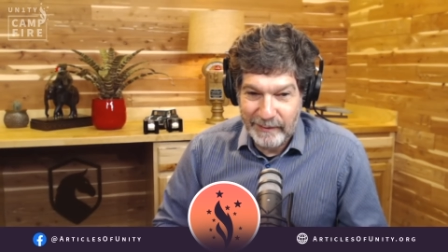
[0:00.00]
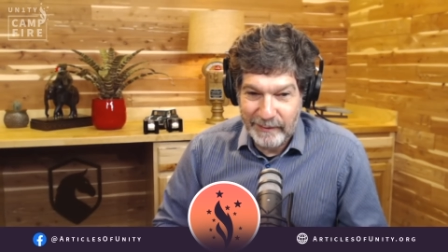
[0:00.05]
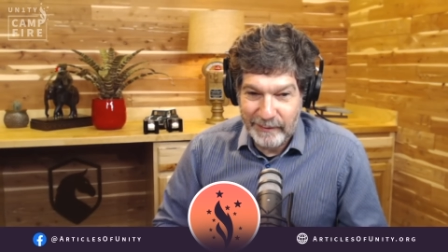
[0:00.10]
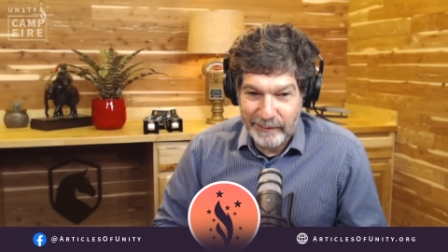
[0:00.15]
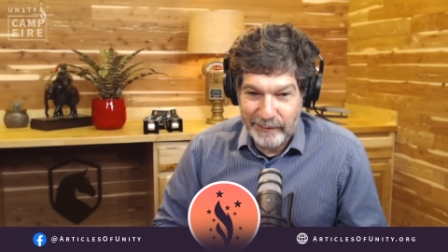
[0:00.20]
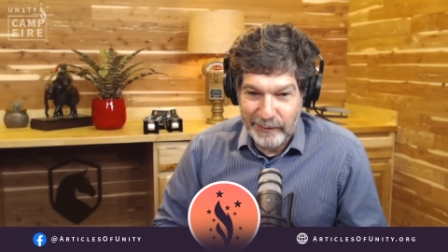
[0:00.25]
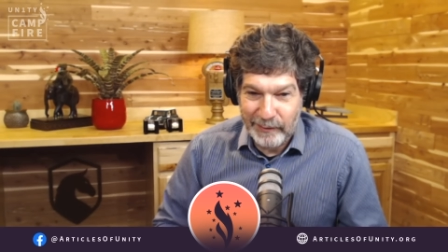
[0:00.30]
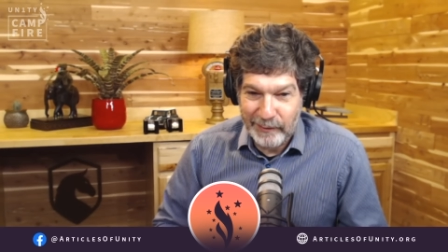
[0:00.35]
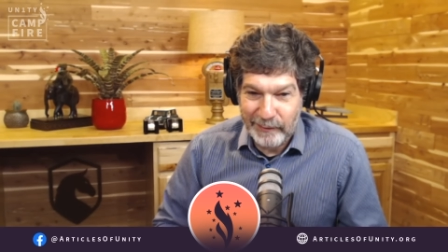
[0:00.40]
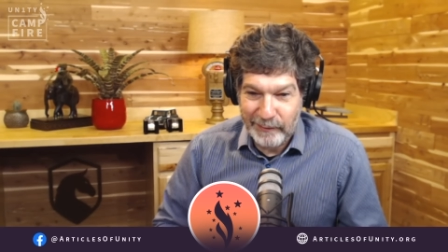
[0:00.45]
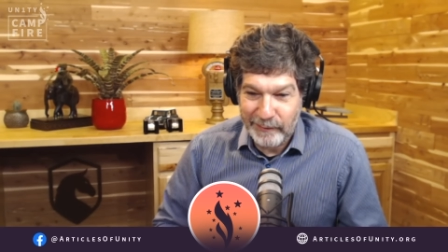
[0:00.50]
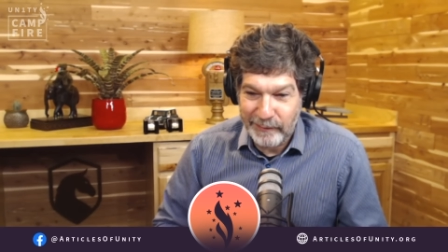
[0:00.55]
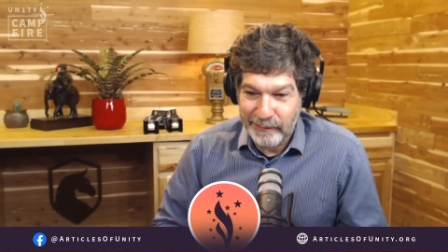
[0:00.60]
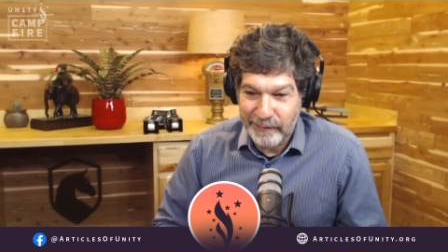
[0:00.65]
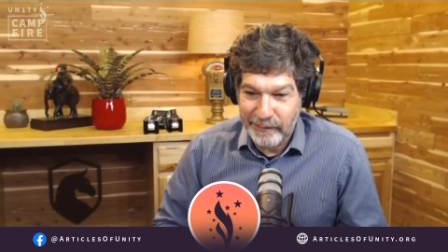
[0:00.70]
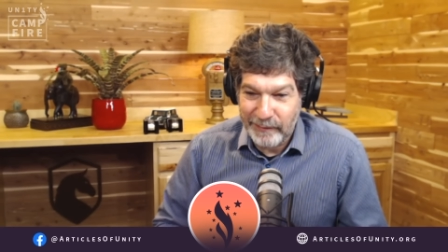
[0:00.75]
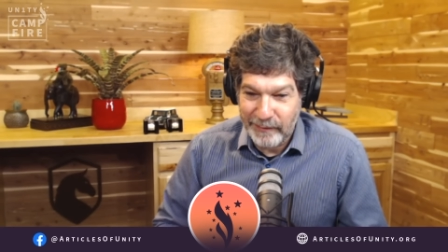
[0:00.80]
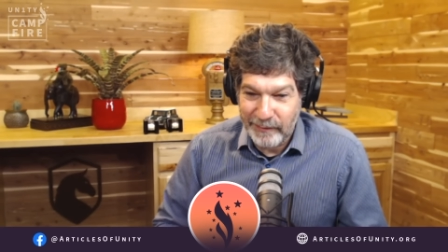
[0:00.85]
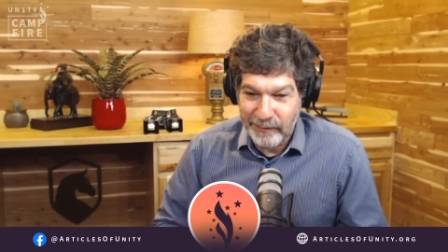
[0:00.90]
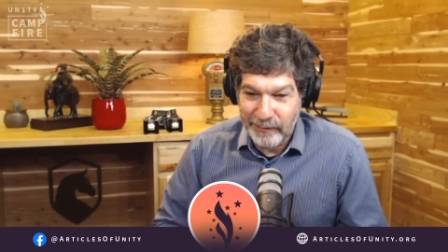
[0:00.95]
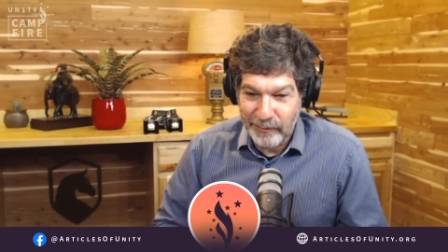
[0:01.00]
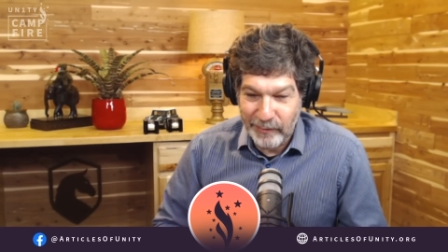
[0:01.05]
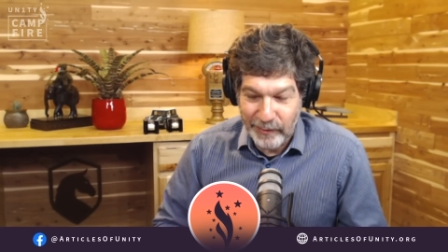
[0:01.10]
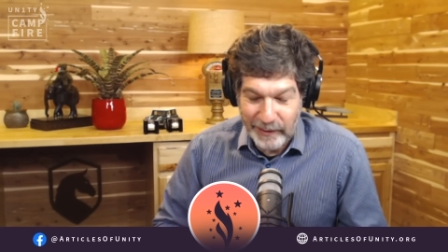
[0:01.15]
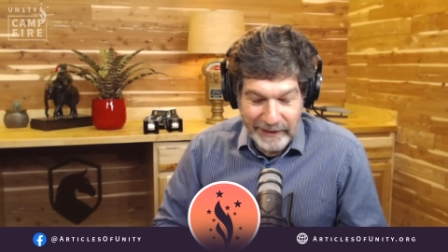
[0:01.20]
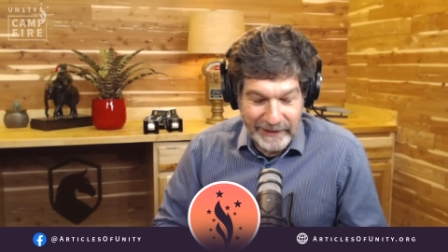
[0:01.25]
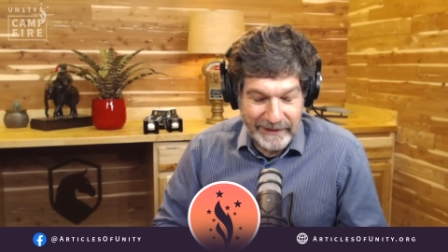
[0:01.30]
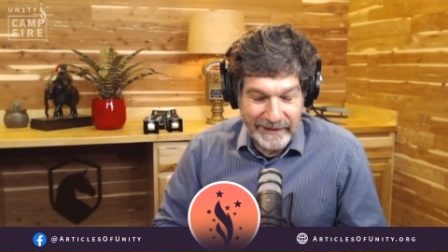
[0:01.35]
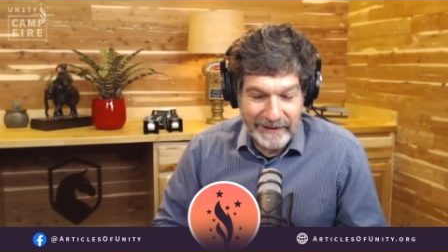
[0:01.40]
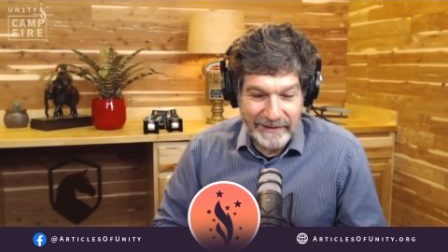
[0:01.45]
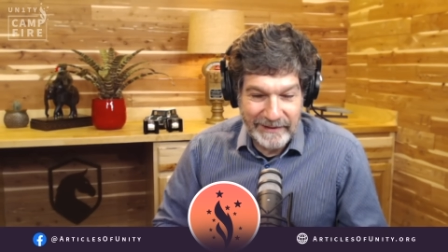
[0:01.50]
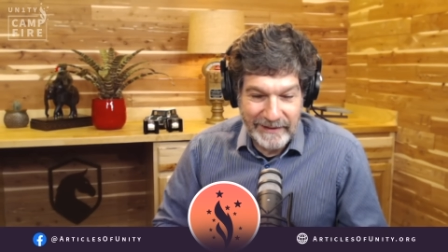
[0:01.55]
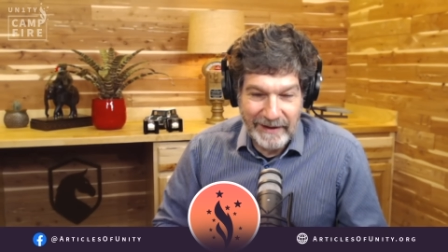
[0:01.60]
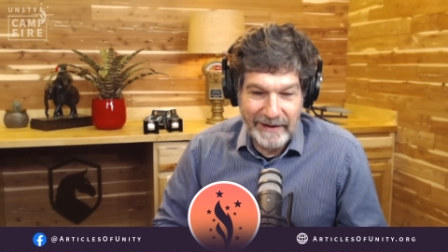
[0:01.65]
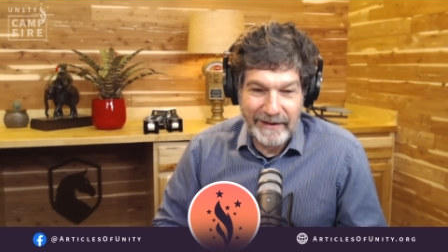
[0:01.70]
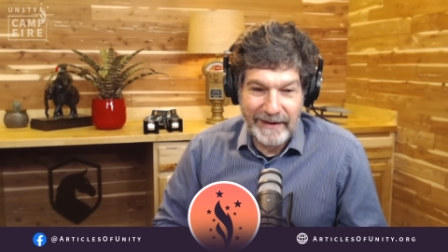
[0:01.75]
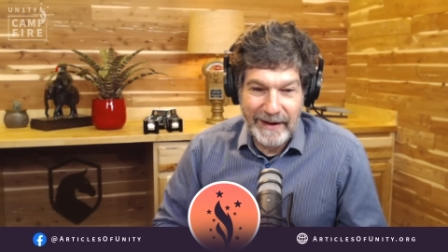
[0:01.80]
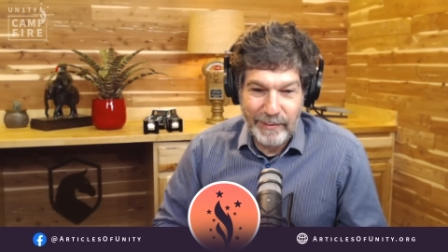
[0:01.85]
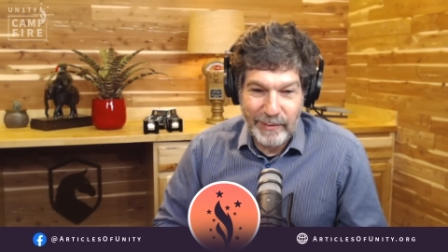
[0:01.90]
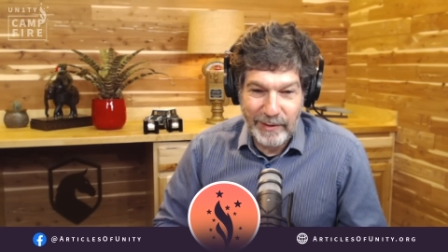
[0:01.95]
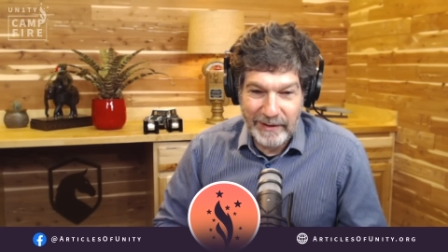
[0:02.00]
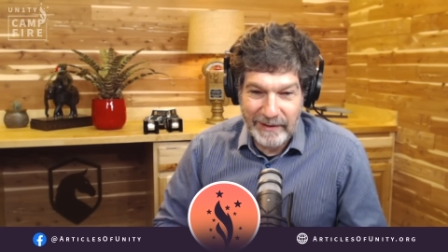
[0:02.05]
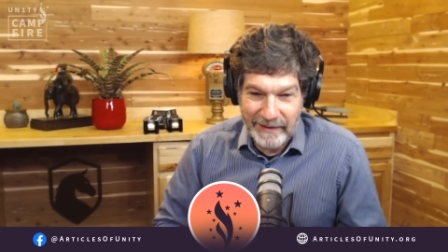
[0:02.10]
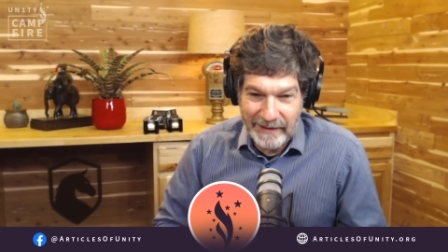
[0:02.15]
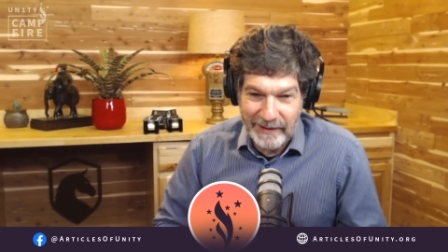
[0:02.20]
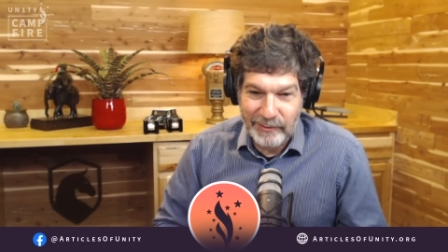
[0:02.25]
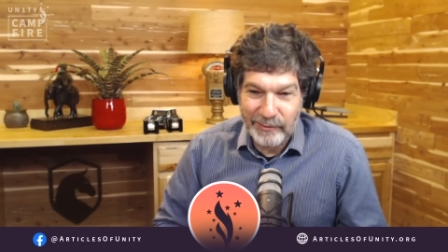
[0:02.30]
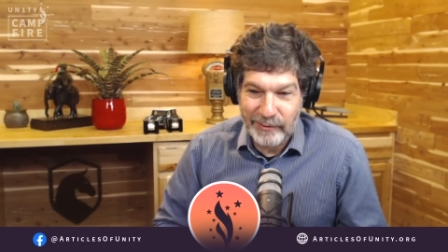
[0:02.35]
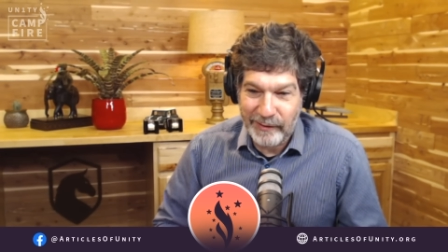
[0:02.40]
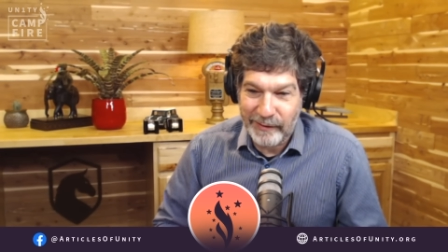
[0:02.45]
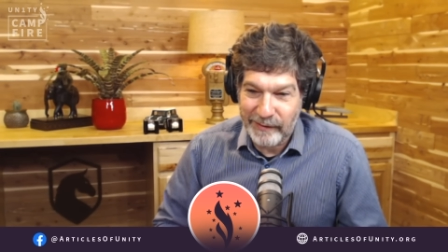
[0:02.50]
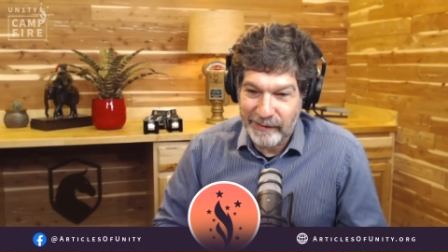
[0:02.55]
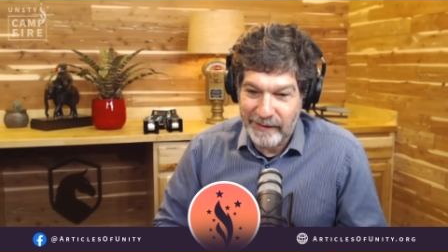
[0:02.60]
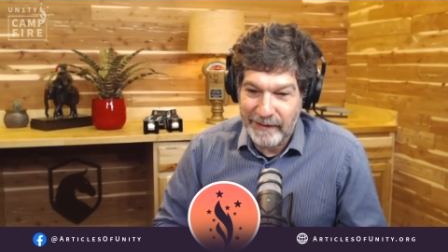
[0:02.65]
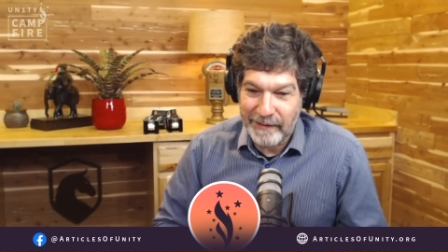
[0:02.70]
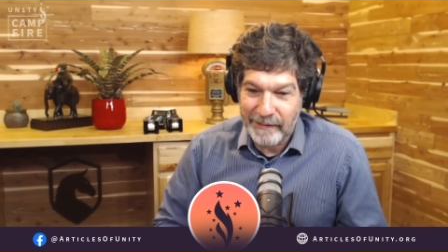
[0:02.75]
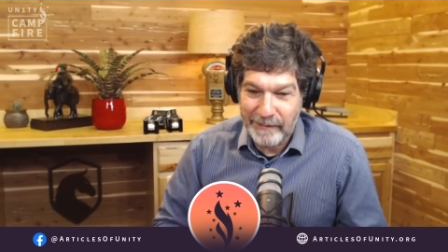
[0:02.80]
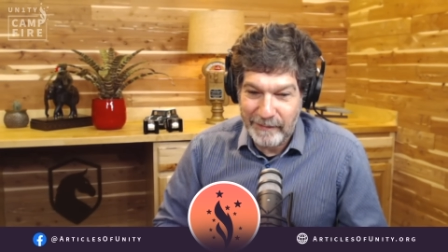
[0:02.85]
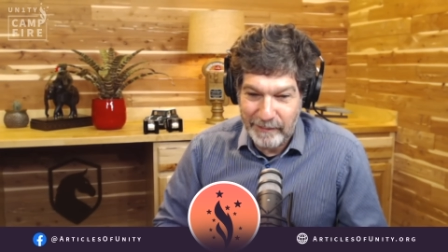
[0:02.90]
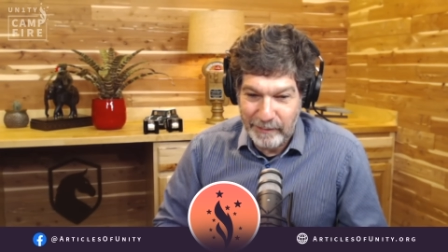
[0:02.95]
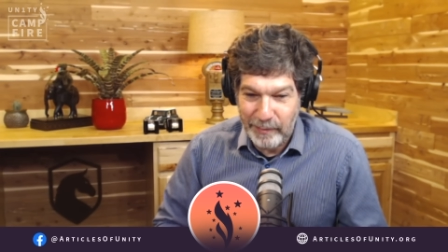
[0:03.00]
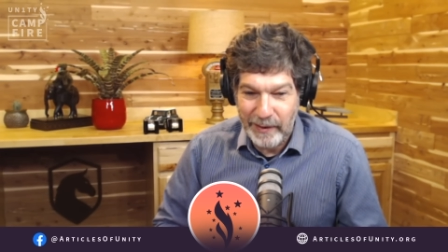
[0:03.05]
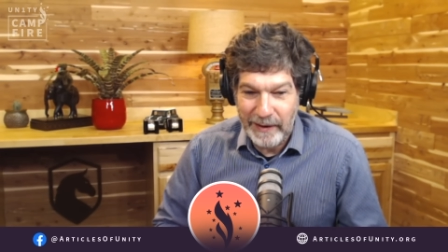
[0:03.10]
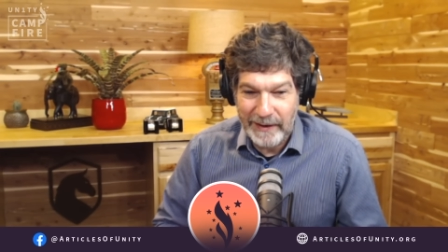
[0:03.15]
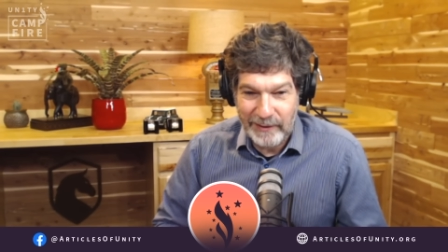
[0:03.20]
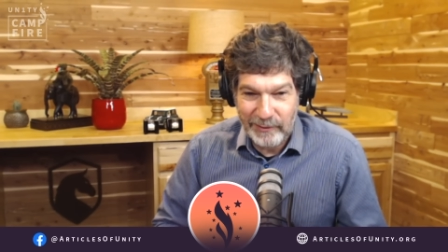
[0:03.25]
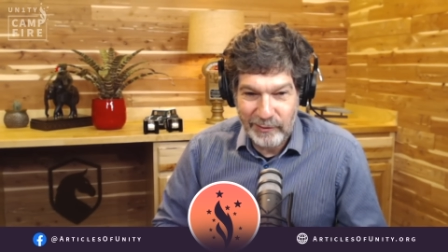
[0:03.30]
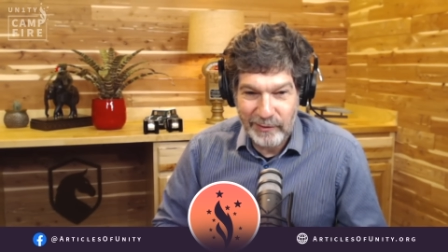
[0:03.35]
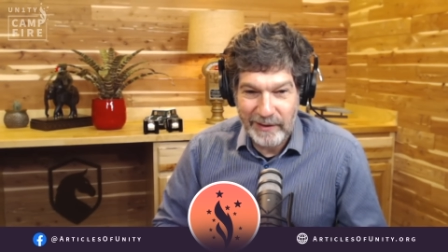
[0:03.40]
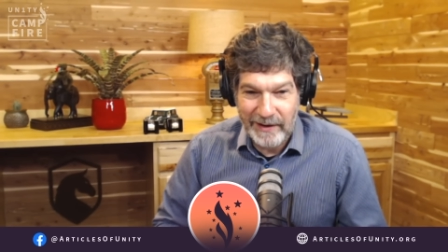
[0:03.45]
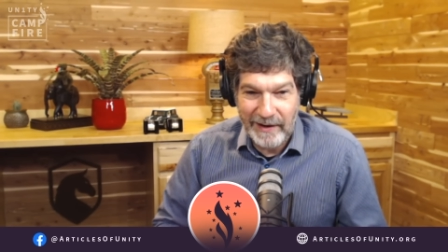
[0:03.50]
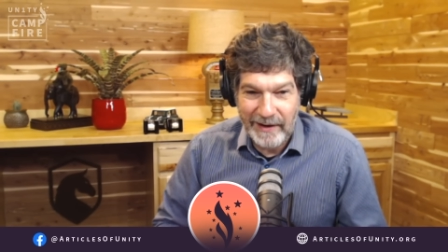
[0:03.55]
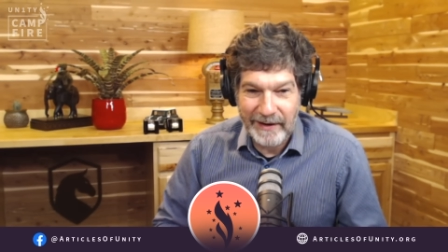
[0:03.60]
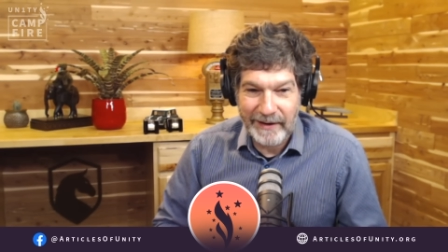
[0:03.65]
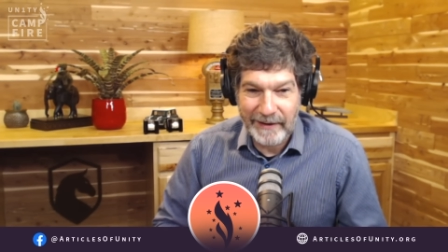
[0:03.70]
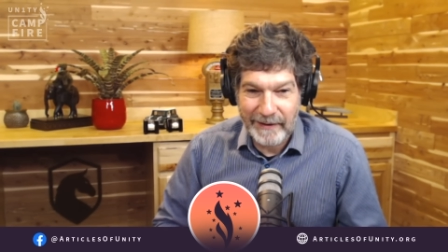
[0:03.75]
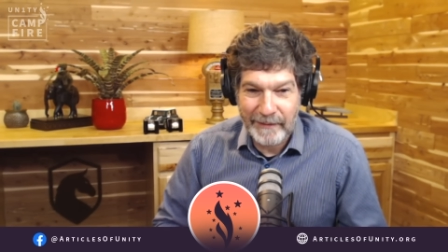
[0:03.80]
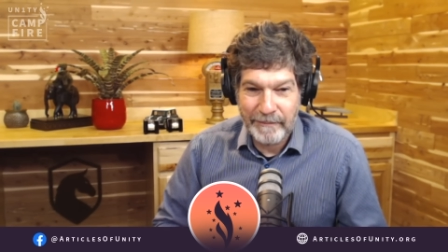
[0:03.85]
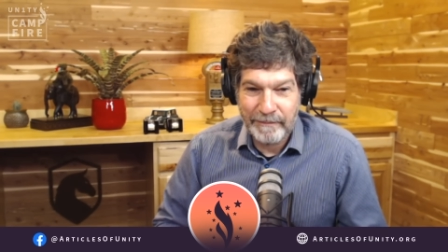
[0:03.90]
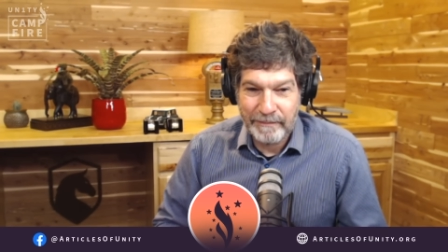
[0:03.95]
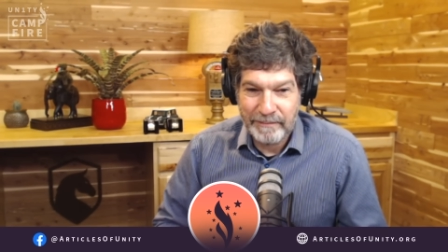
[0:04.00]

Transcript: full of really dynamic, interesting, patriotic